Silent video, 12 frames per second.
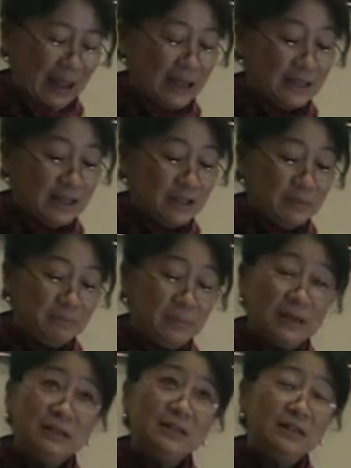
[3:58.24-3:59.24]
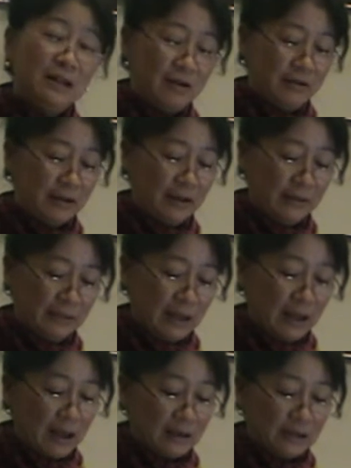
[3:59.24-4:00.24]
In such a muddled scenario,
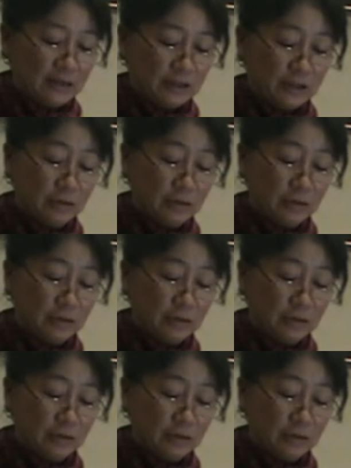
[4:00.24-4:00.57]
under such